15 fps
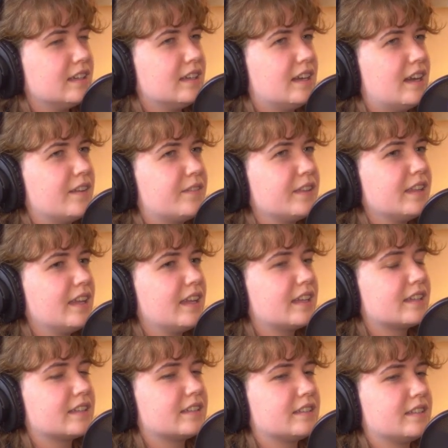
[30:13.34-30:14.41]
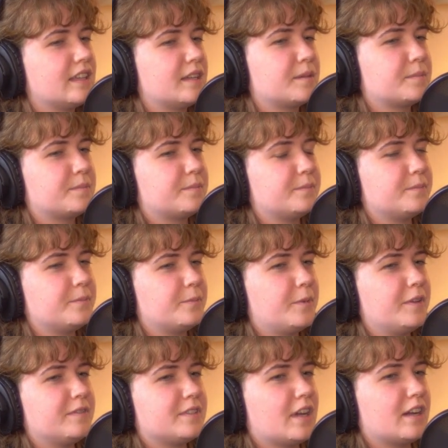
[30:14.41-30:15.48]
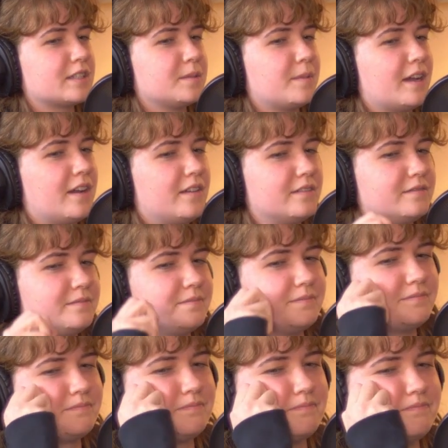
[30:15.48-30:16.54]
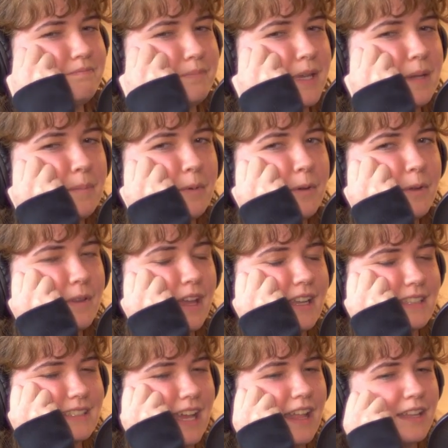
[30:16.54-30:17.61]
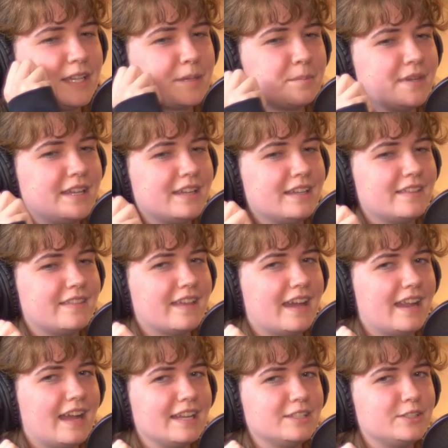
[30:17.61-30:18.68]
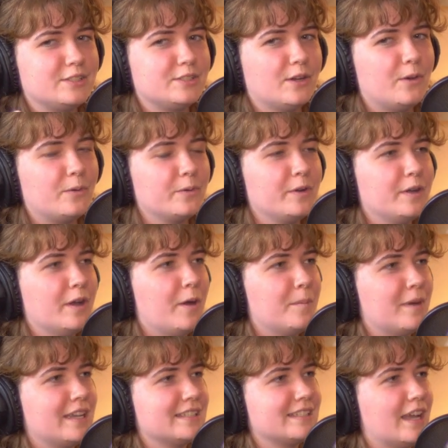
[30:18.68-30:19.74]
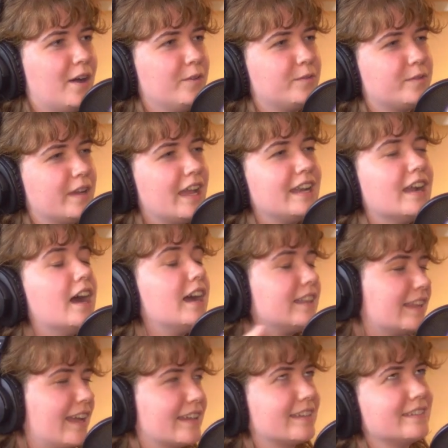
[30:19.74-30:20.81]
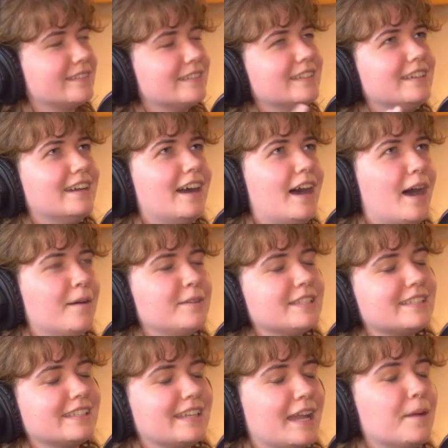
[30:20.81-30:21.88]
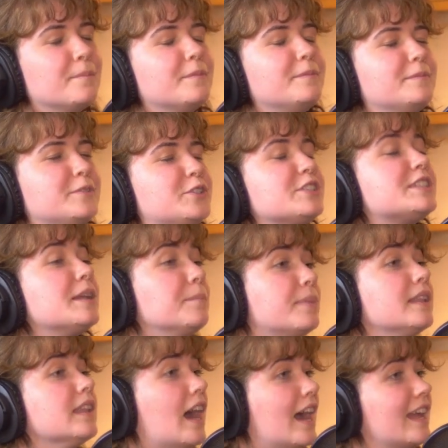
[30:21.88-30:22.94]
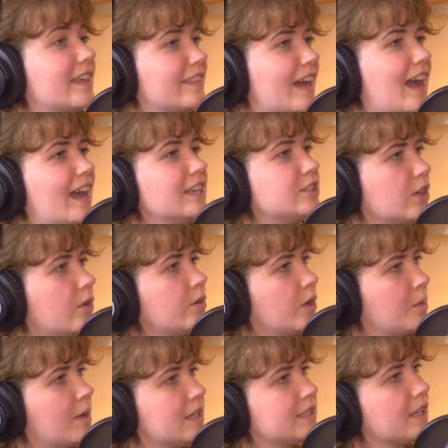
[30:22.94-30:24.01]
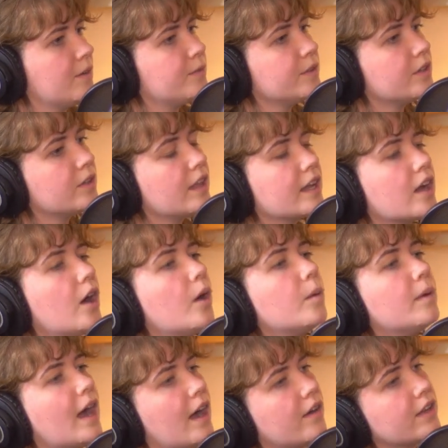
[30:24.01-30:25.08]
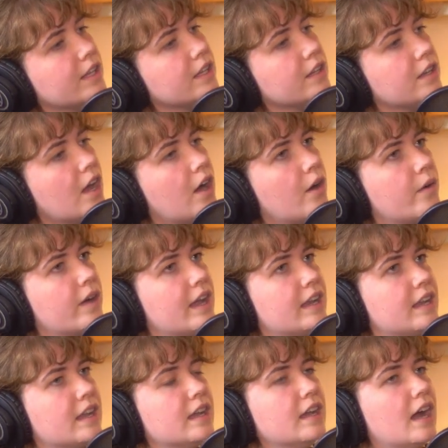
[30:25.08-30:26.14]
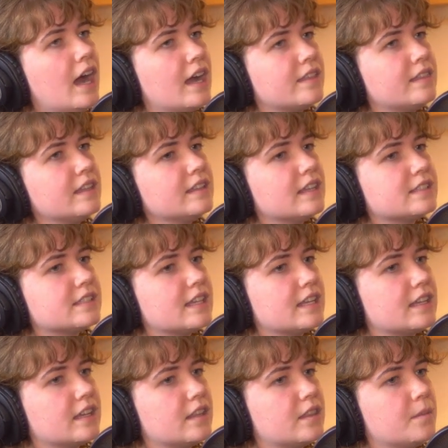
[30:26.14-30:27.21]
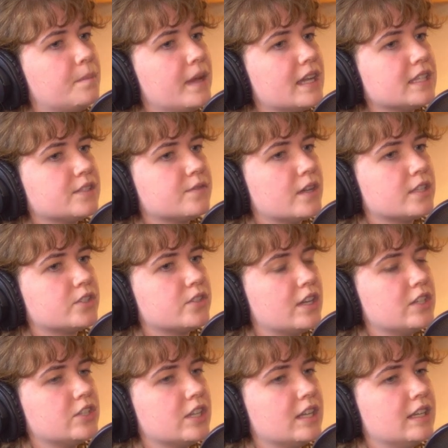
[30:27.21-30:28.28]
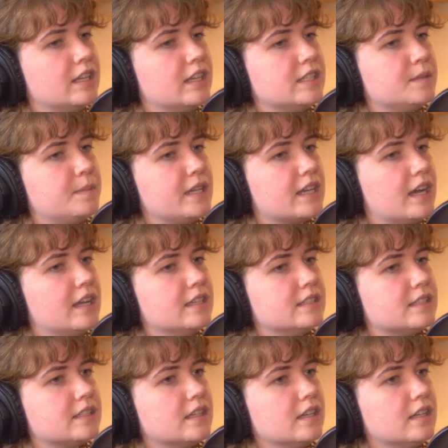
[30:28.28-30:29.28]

I feel like we've talked about people like telling me that I don't know myself, and like obviously just implying that I don't know myself, and they're like, oh, but how can you know? And I think that's like the biggest frustration is because